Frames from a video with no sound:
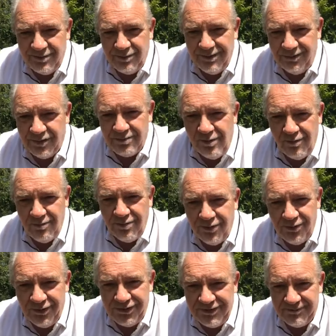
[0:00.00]
Welcome on
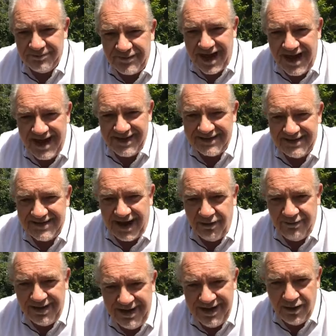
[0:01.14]
board. And
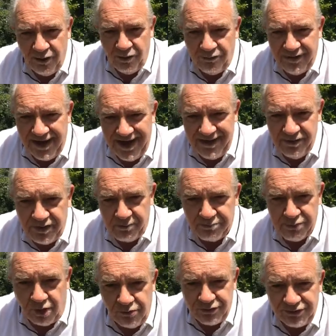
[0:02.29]
Gary over in the
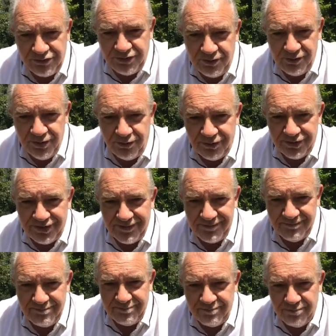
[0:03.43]
Bronx, New York.
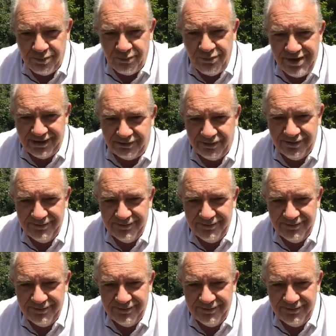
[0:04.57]
Brill.